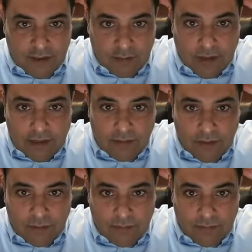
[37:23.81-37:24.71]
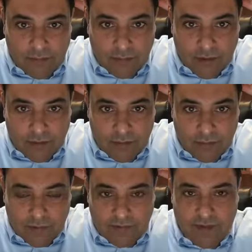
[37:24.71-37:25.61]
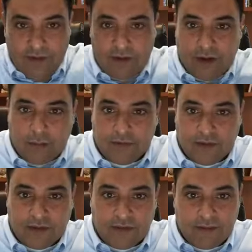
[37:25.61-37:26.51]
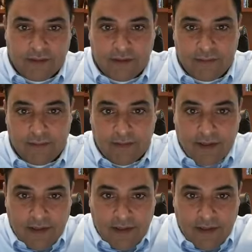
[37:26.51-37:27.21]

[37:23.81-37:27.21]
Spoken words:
the parietal lobe where you perceive the opposite side of the limb,